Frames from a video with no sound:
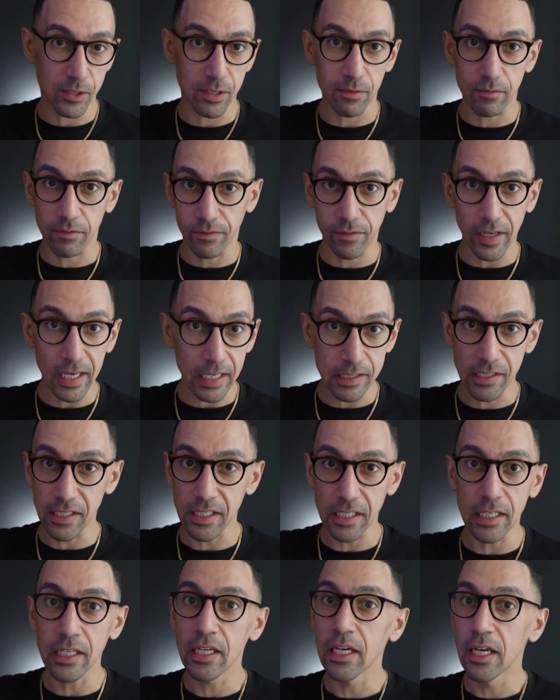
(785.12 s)
some
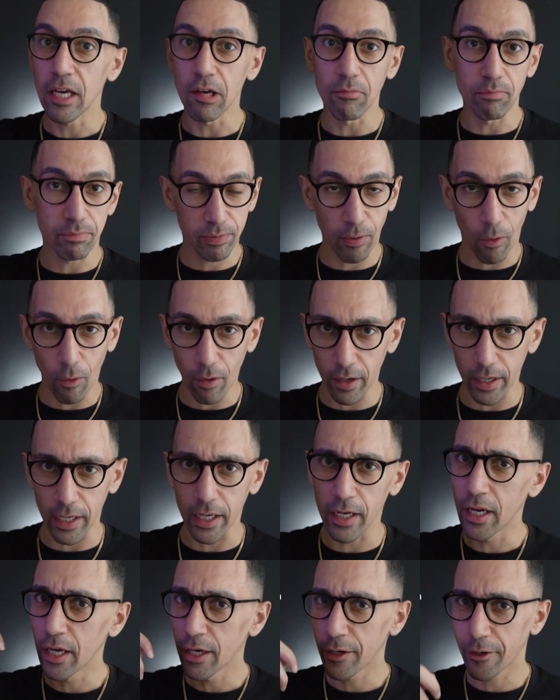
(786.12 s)
fancy,
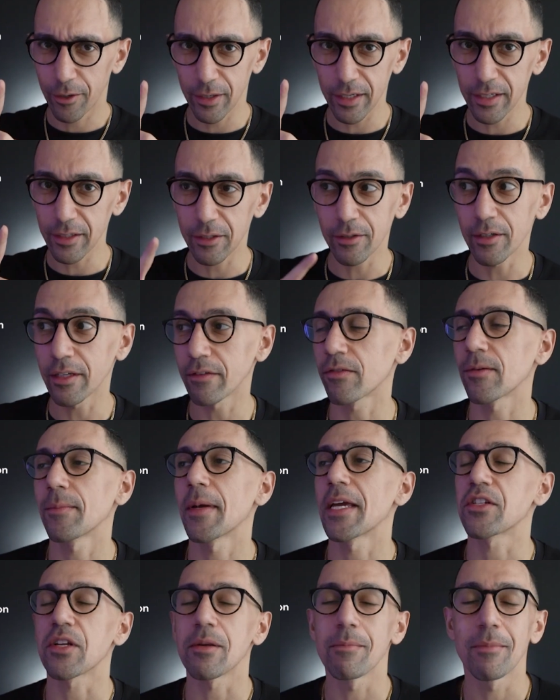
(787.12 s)
important, critical
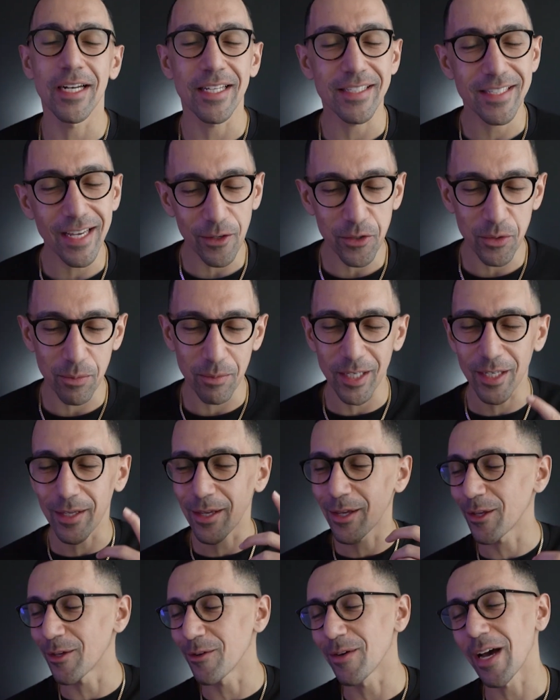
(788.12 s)
information, but it tells me
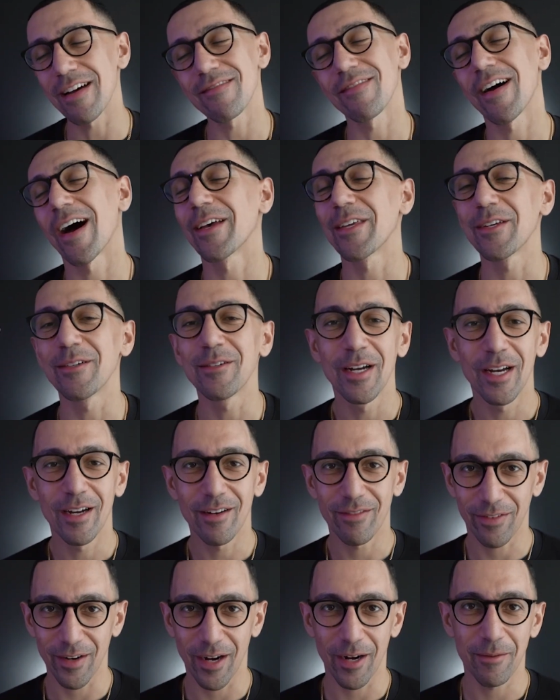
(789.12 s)
you got value
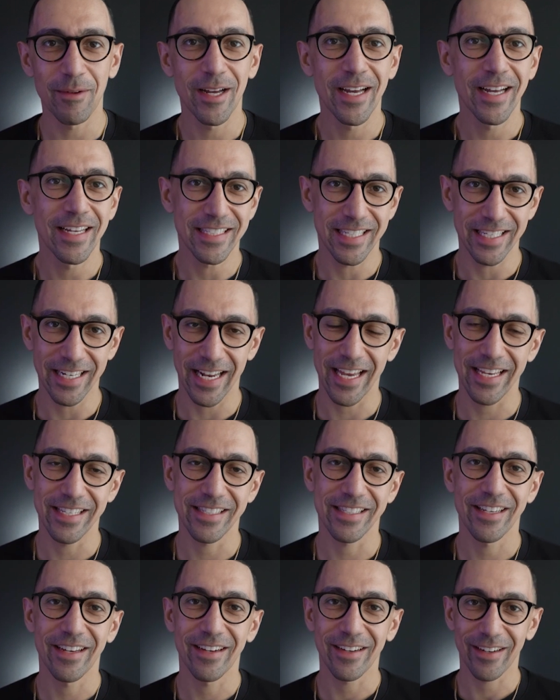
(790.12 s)
from
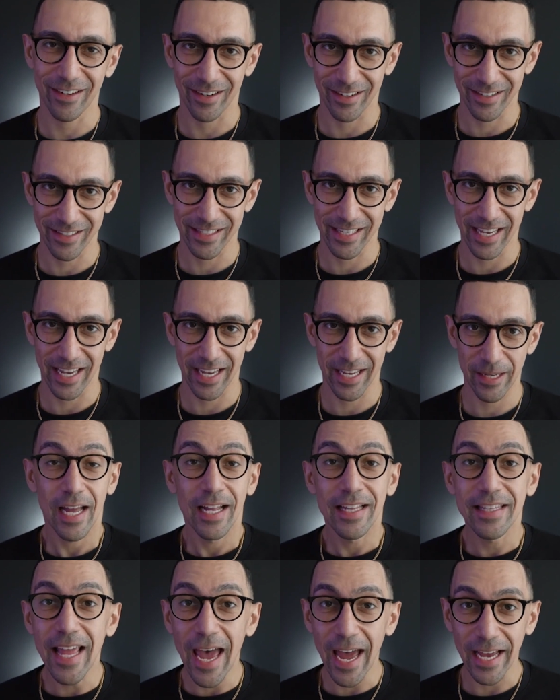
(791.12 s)
today's content.
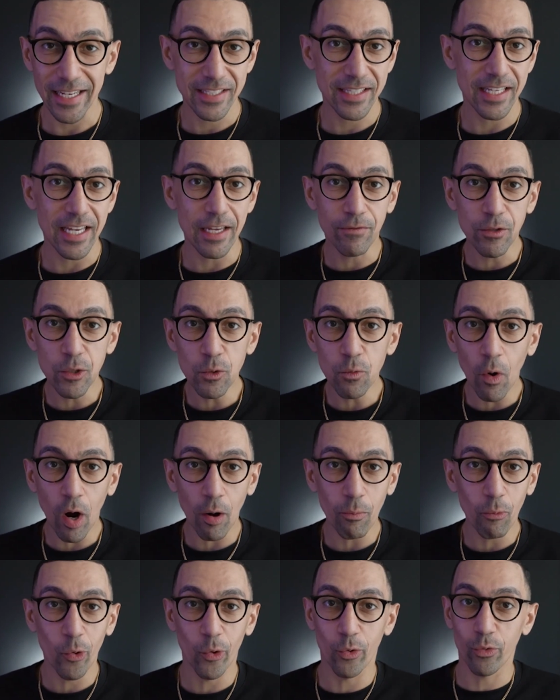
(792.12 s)
Next, if you want
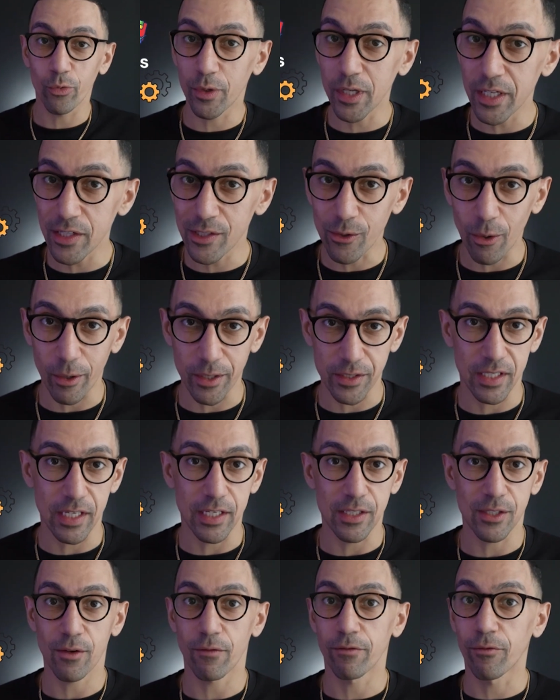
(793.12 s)
more
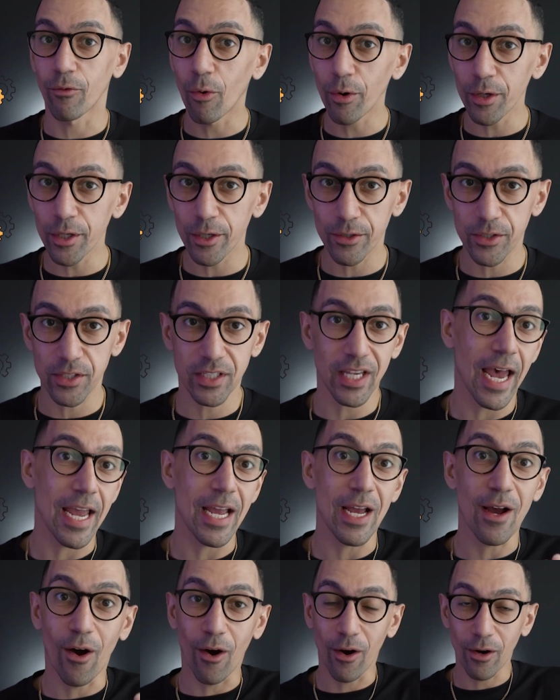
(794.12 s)
resources for your
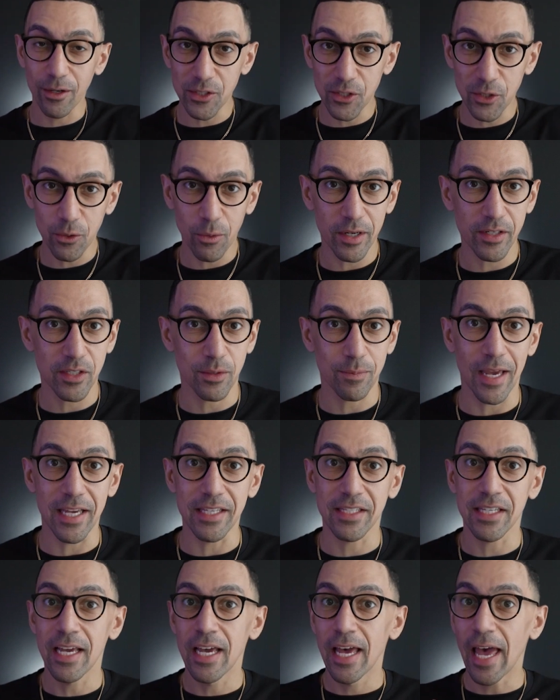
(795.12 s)
site on
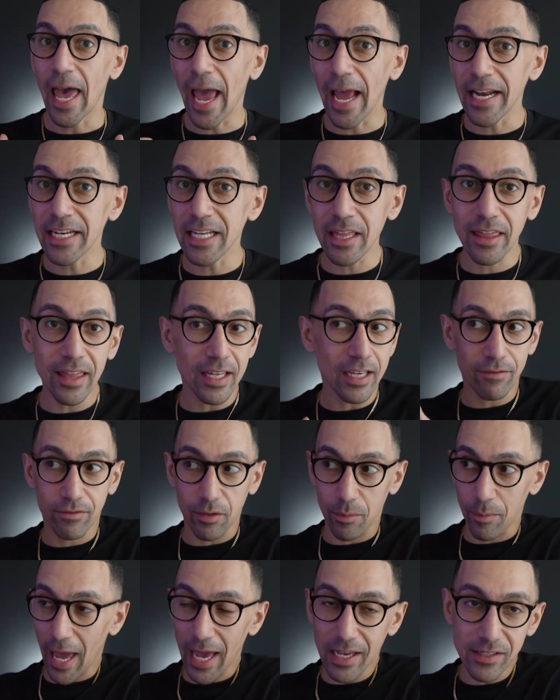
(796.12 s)
Squarespace, anything
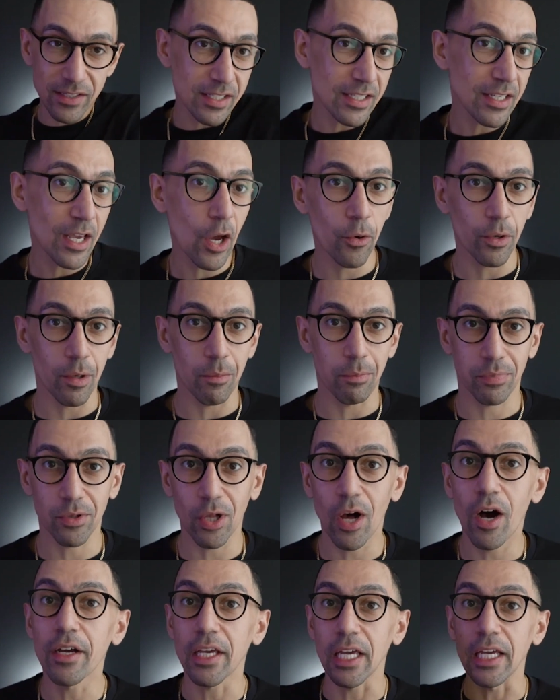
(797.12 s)
from SEO to
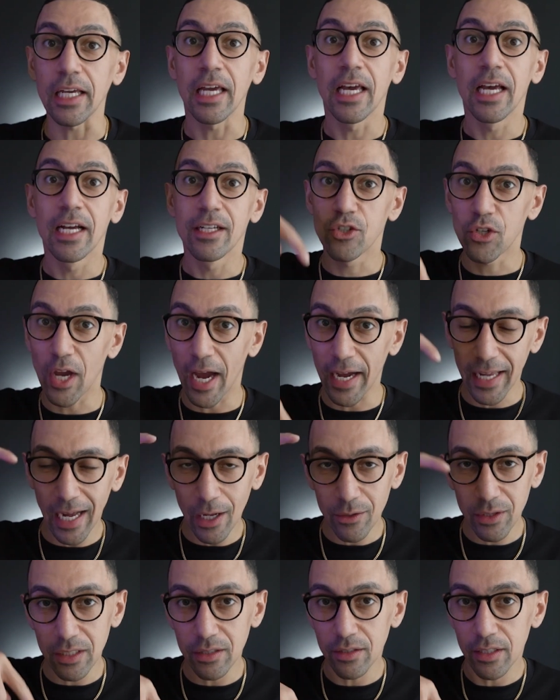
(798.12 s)
blogging, check
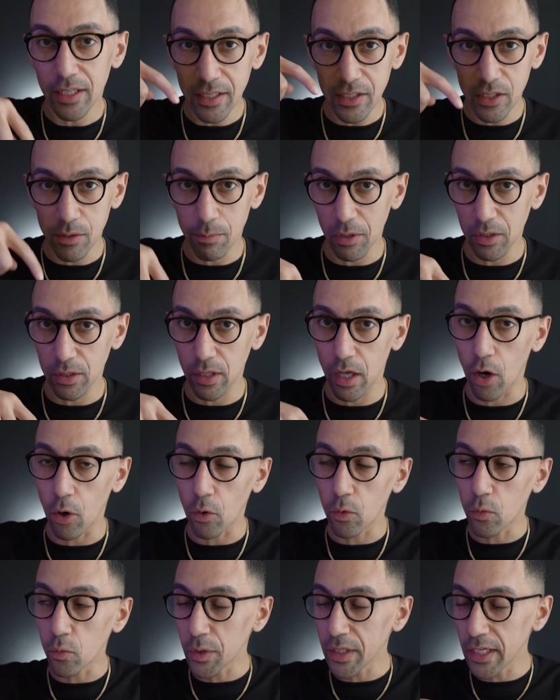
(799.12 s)
out the links
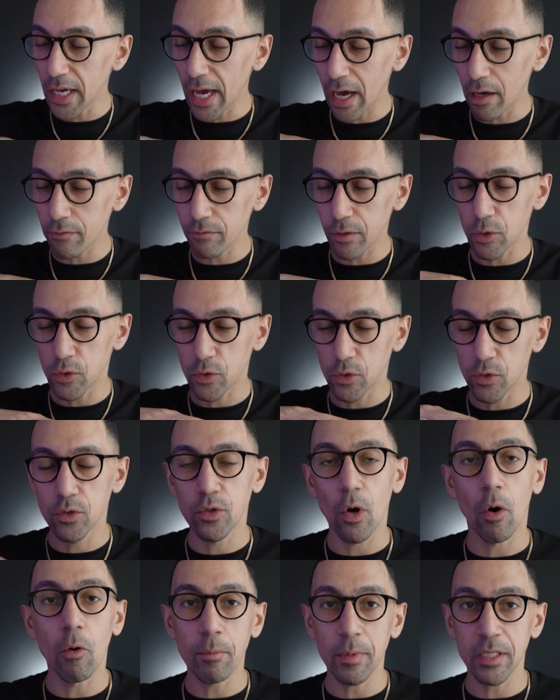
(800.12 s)
below. We have
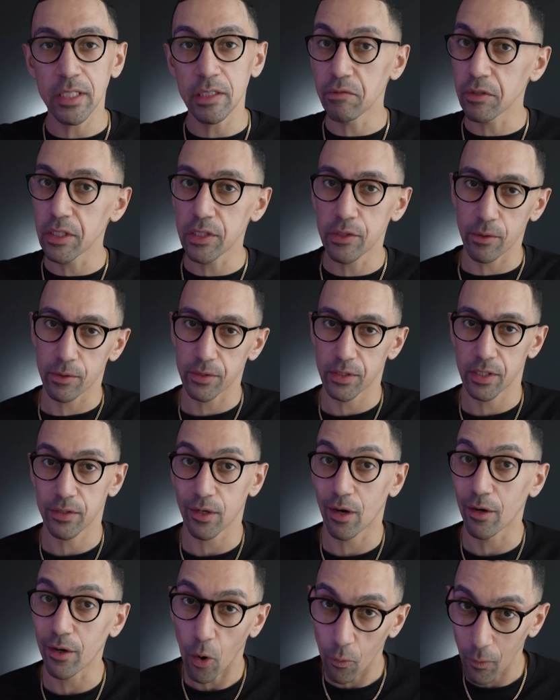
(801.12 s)
so many resources
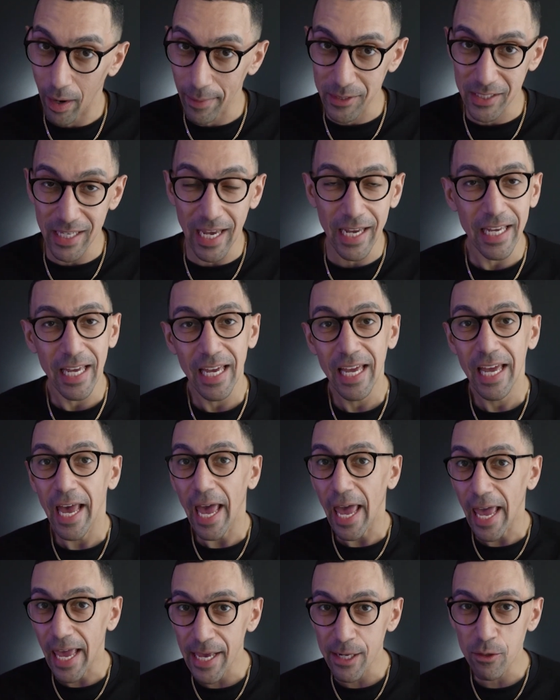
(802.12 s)
on our website
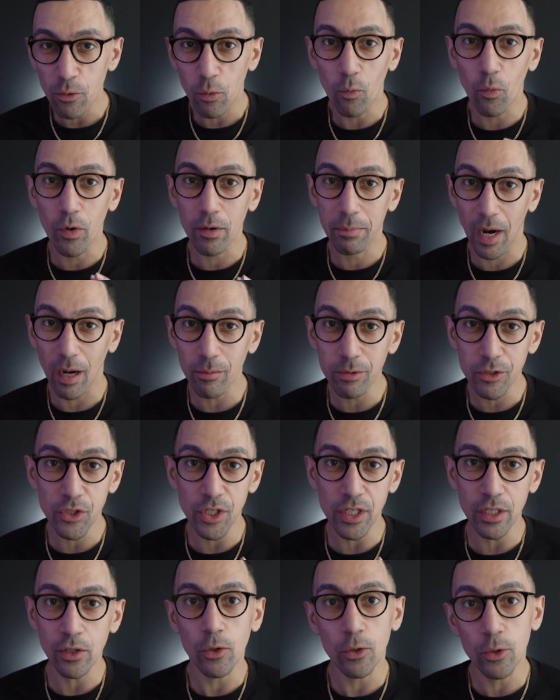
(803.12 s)
and we're
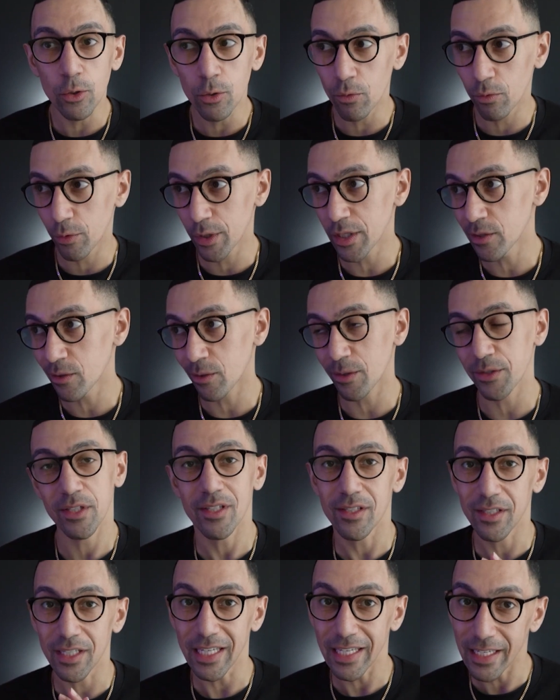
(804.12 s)
publishing new
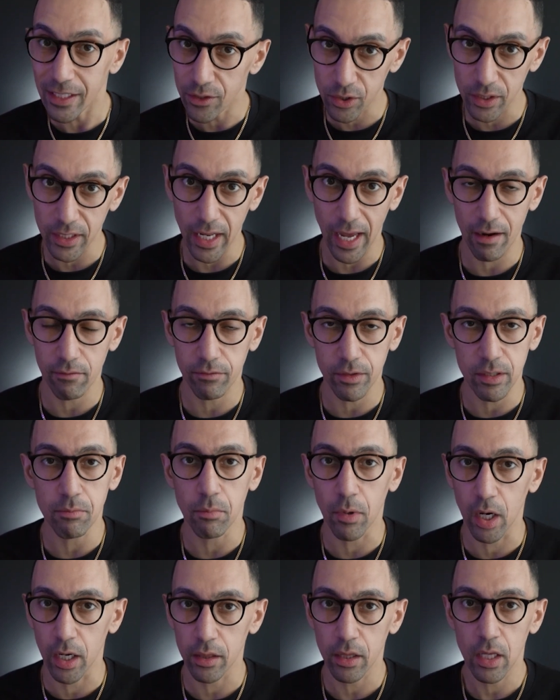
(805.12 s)
resources each and every
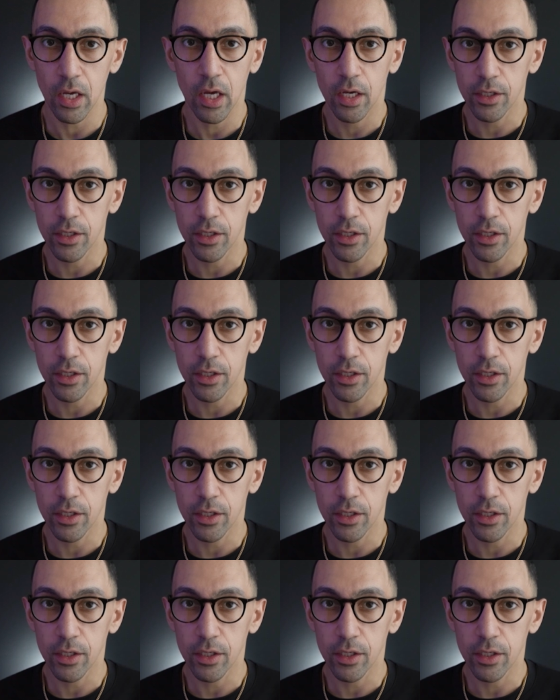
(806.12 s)
month.